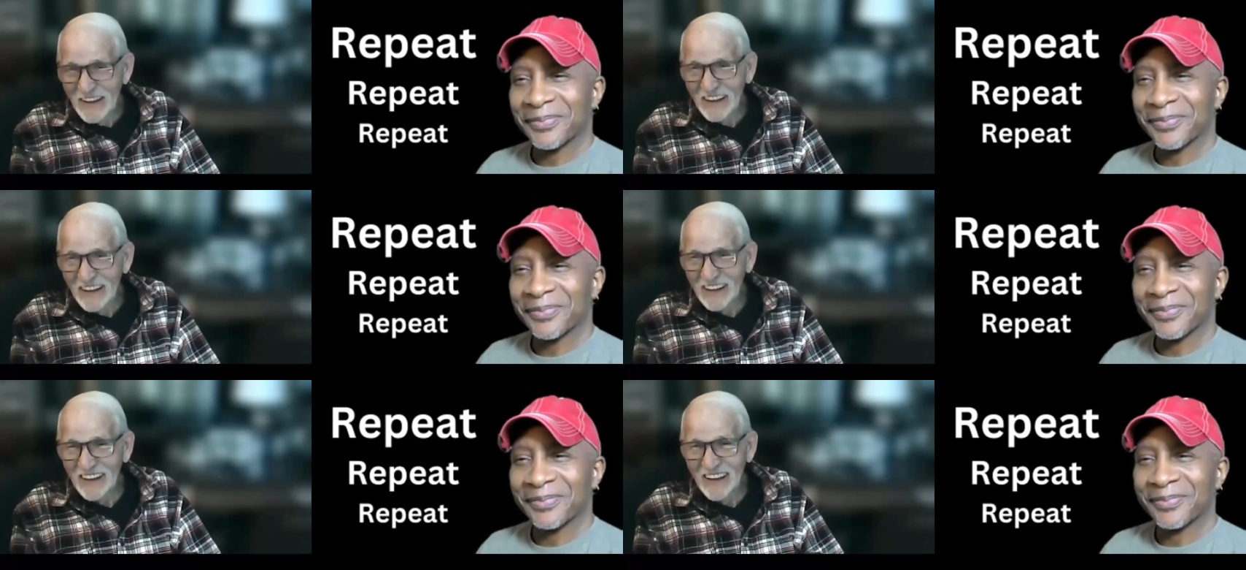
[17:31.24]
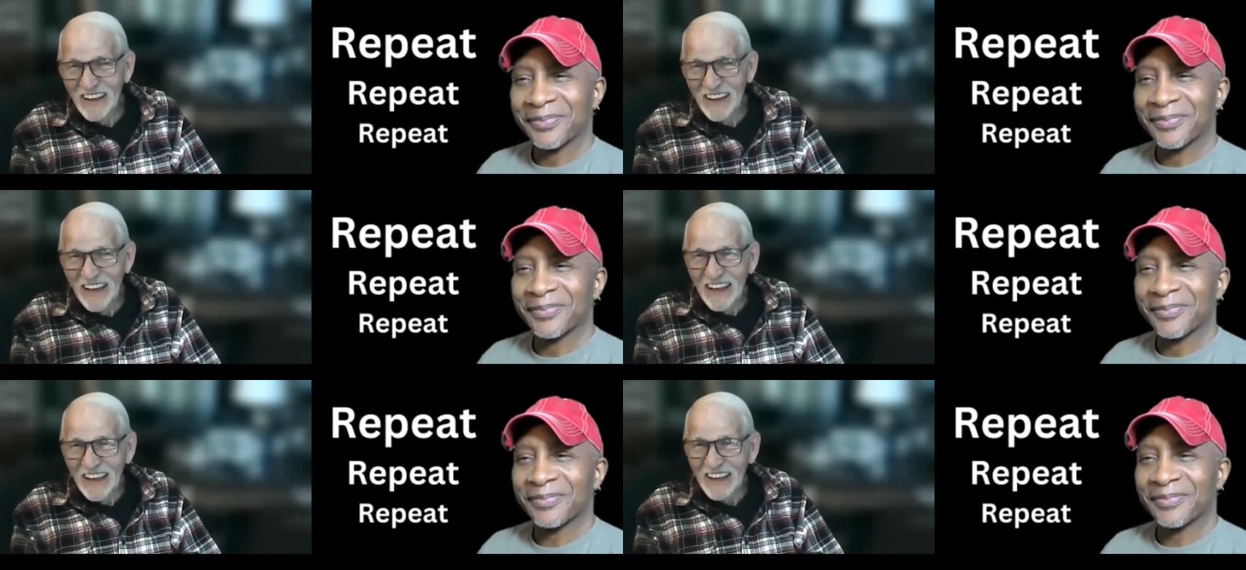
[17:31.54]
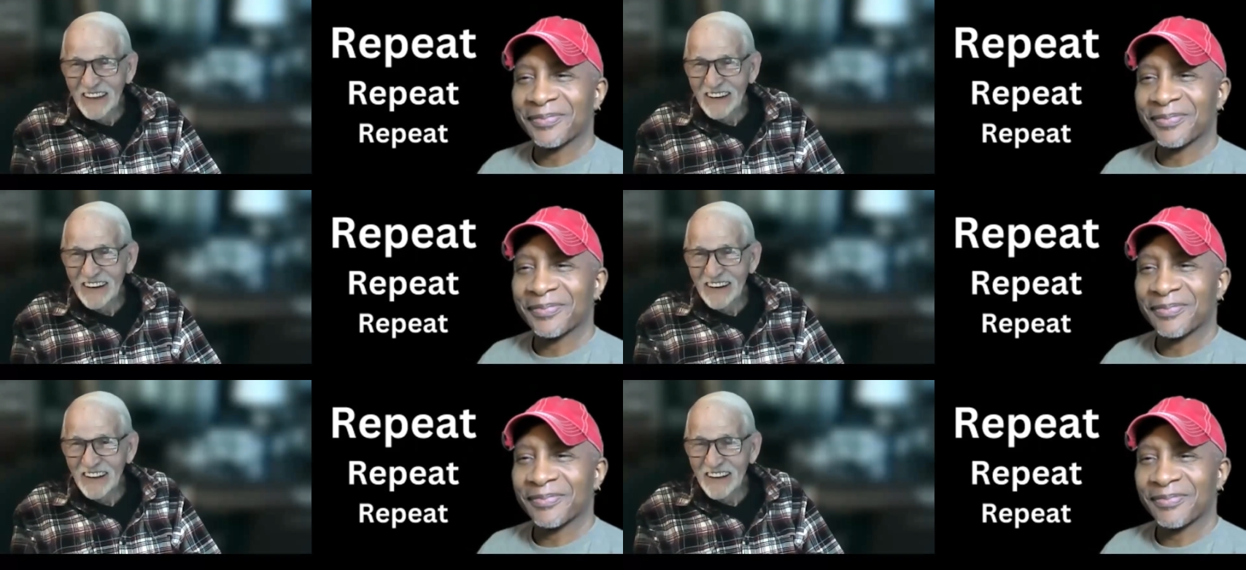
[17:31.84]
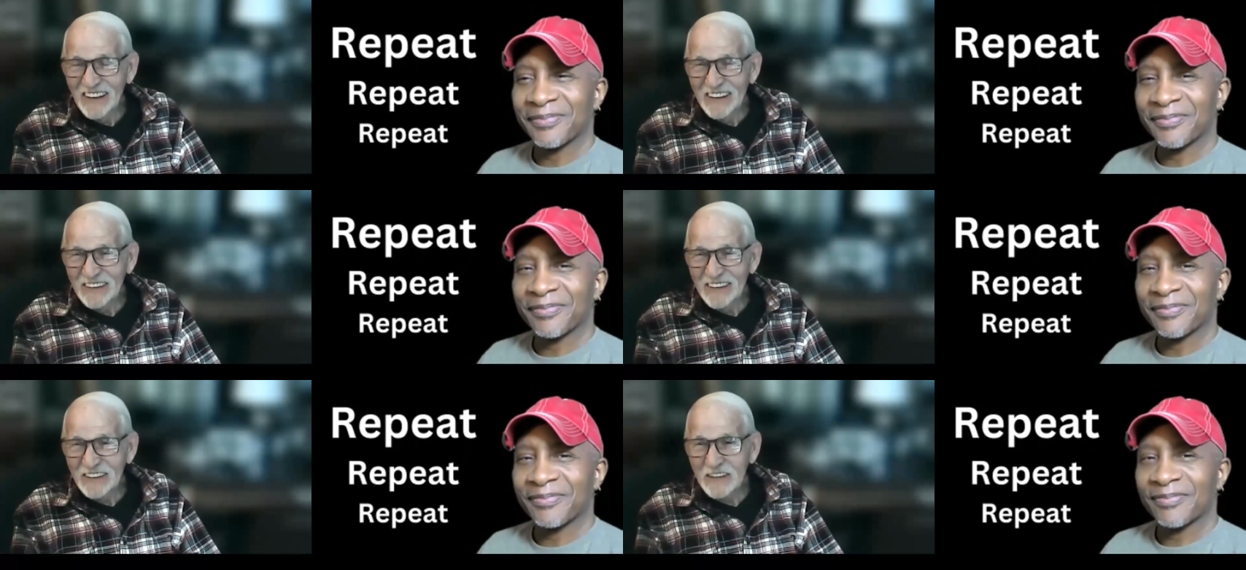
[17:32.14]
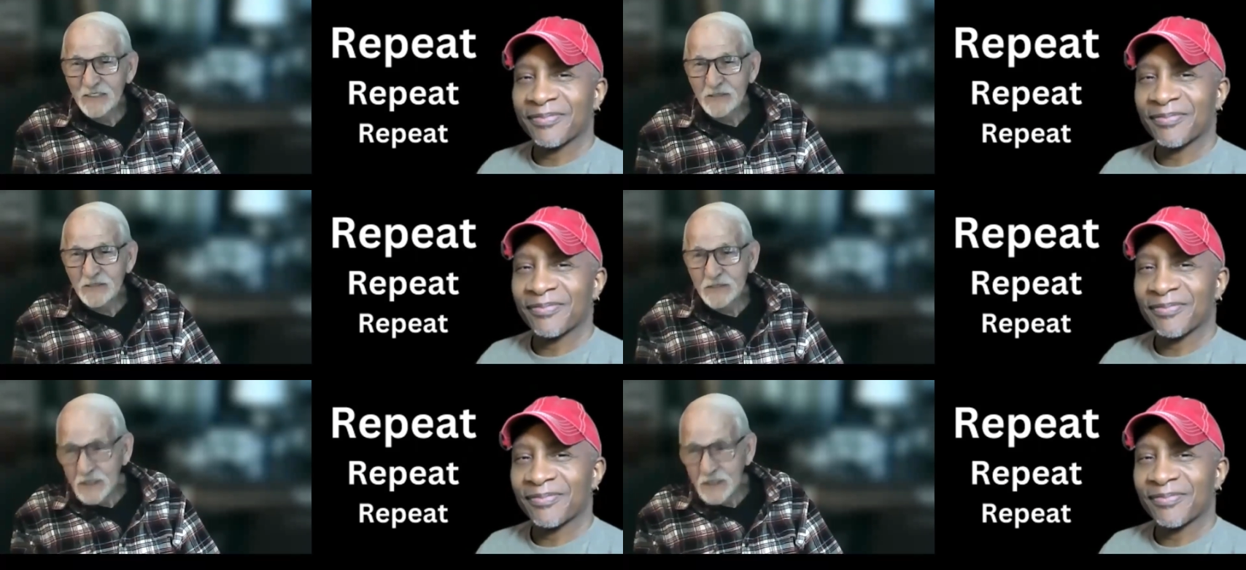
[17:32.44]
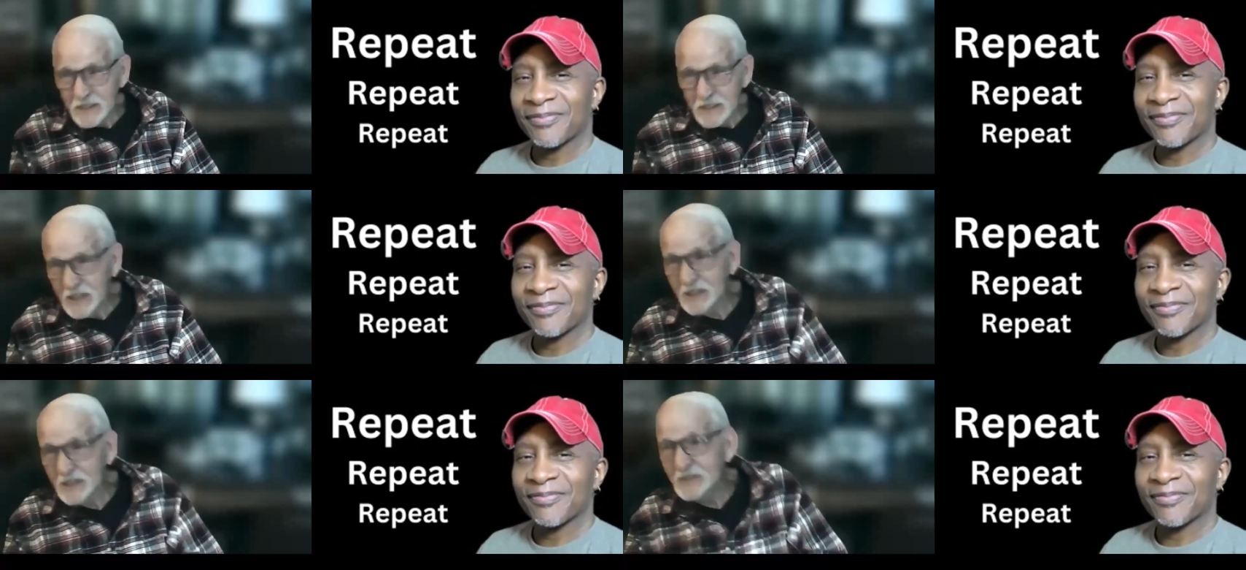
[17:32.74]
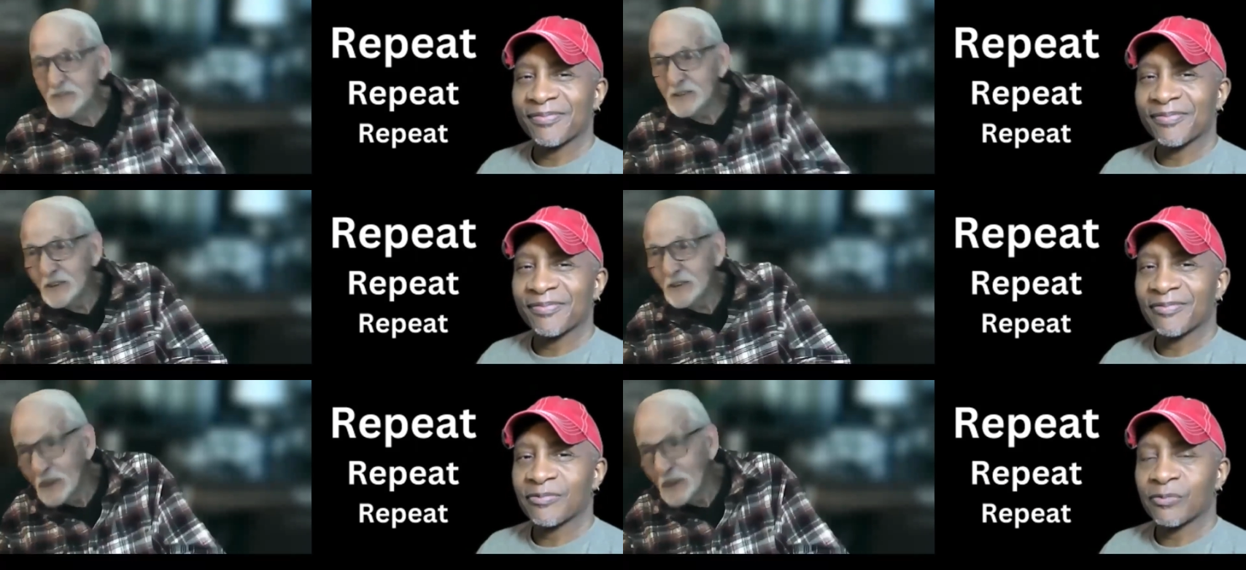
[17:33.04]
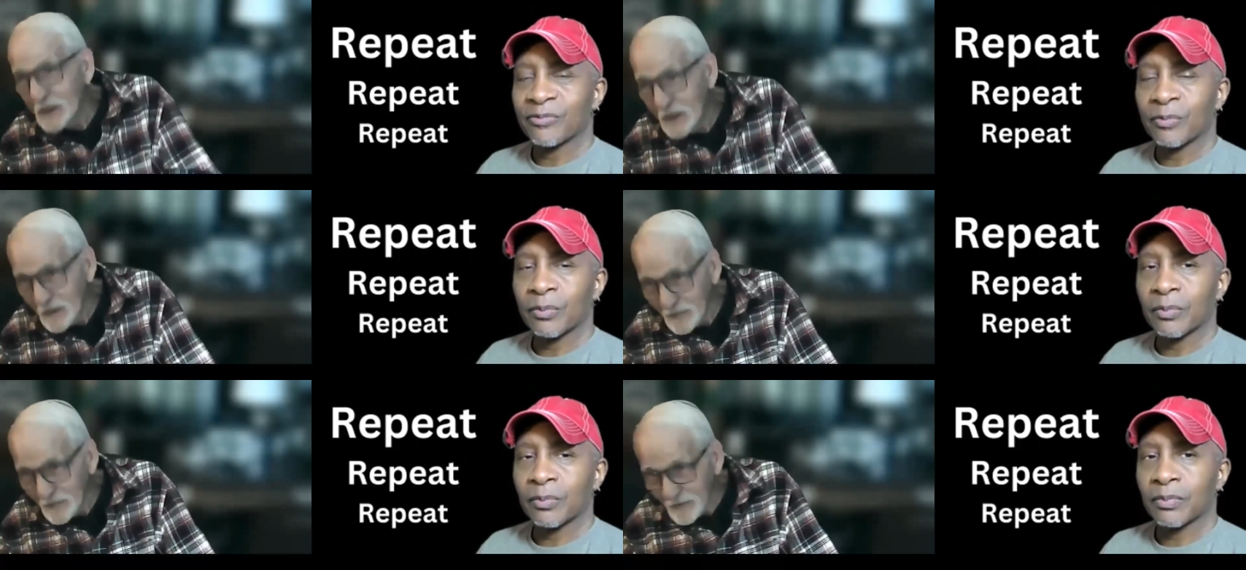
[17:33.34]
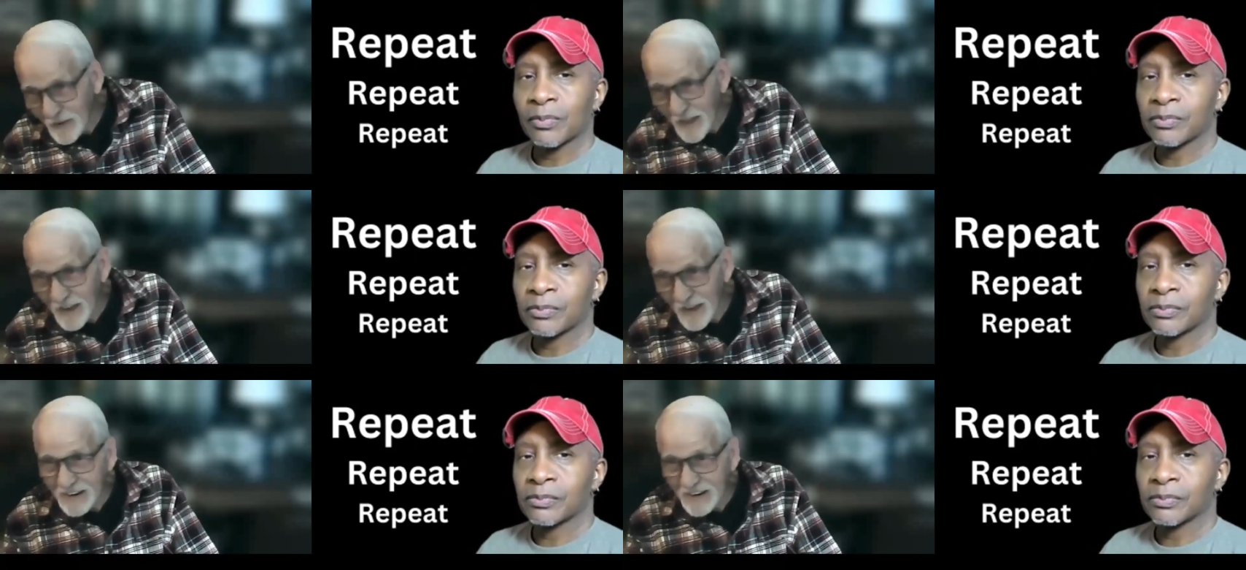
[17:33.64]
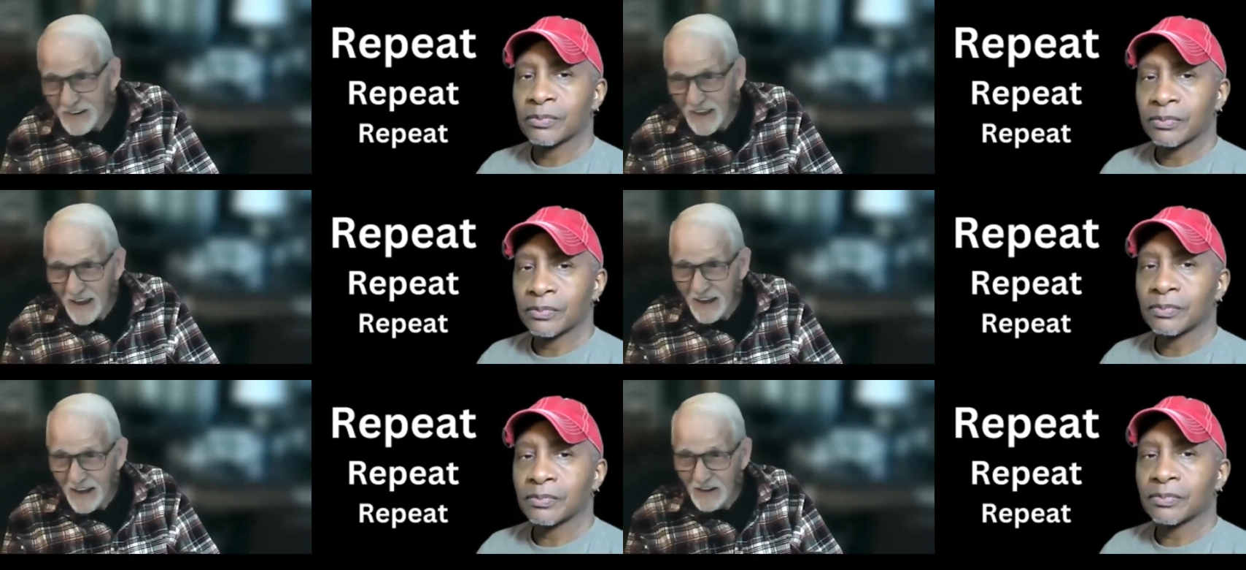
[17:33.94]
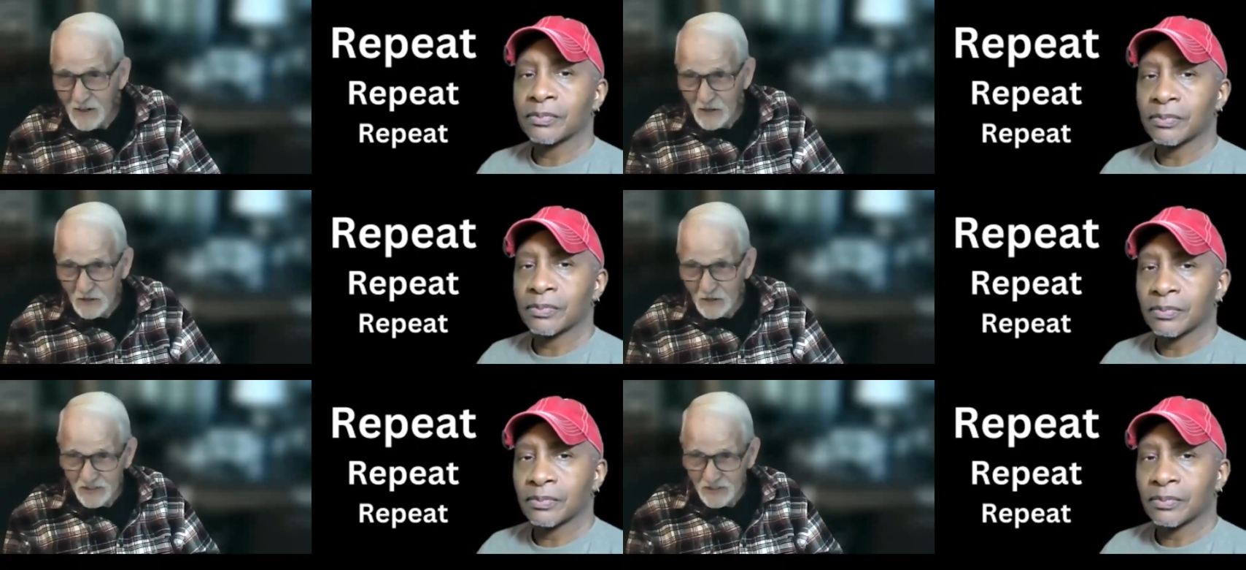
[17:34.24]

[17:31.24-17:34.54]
Speaker 1: it, it, gives it gives you enough line to hang